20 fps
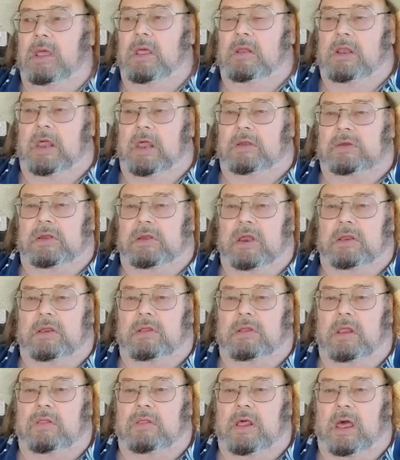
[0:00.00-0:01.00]
that's
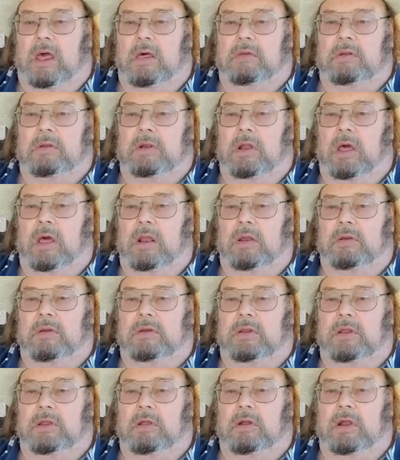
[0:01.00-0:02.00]
$60,000
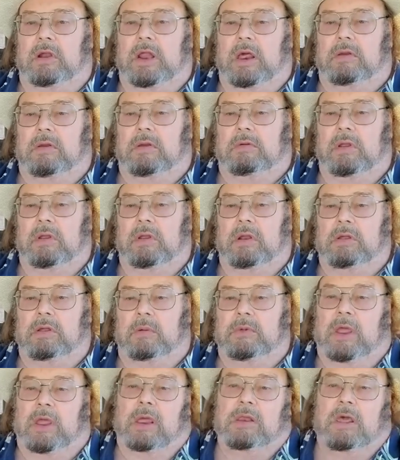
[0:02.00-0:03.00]
a year in extra
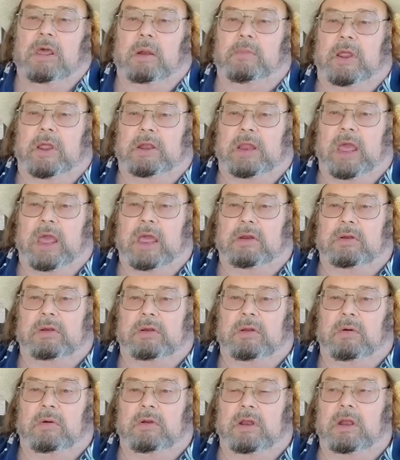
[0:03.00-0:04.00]
income. Yeah, you got to pay taxes
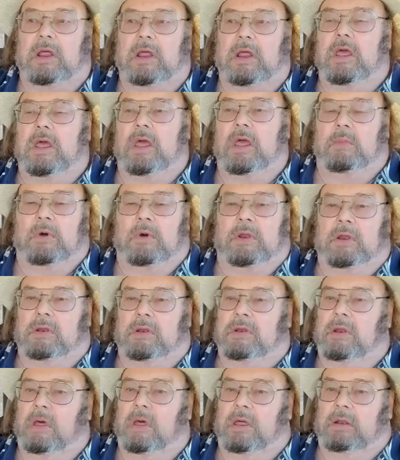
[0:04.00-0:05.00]
on it, but
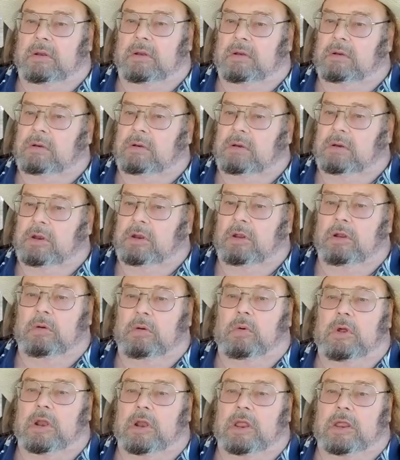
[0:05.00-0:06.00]
it's not near
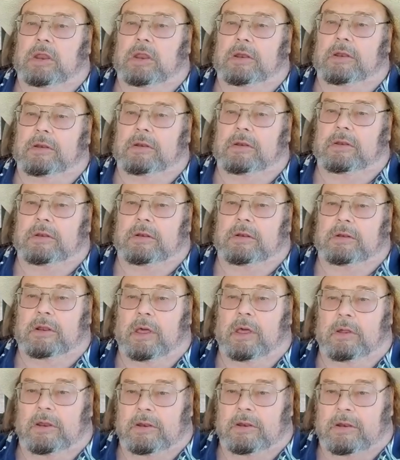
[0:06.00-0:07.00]
what
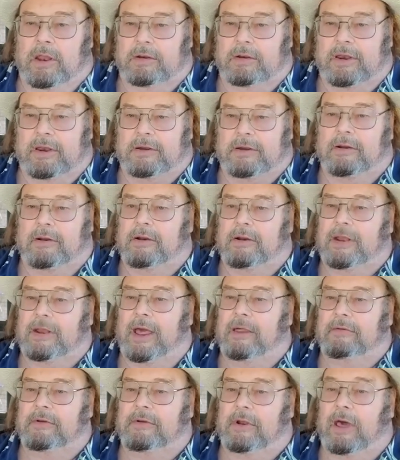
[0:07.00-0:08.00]
it's not
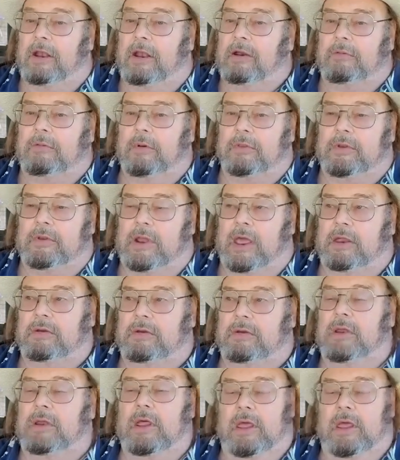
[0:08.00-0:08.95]
$600,000 worth of taxes.